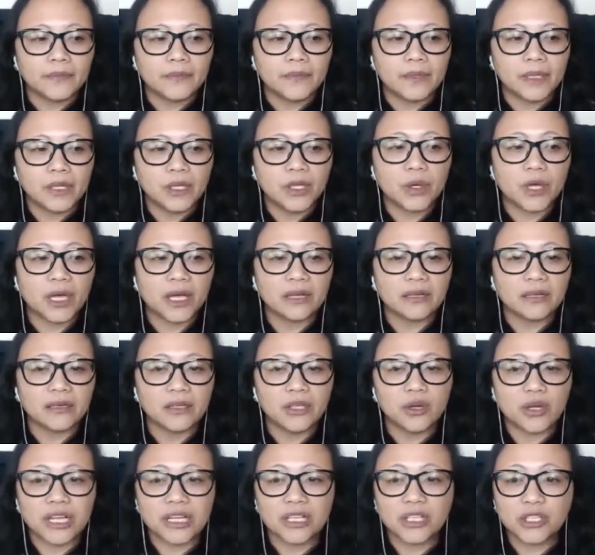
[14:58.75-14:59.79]
You
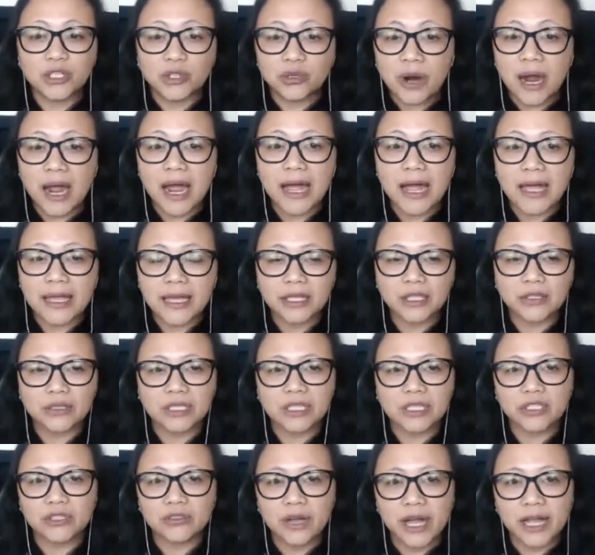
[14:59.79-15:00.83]
can try
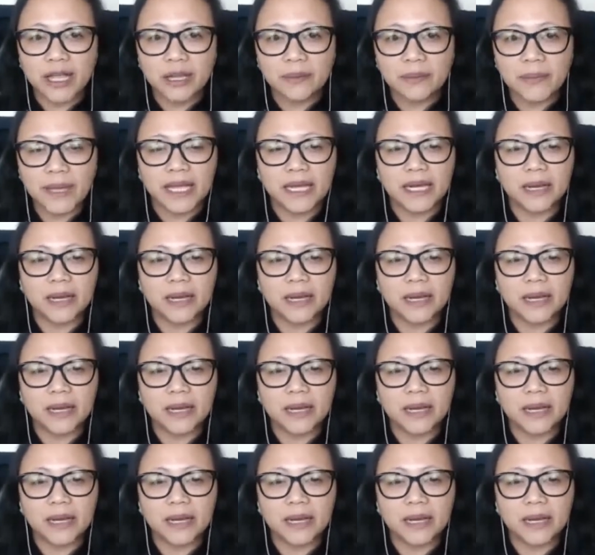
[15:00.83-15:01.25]
and make an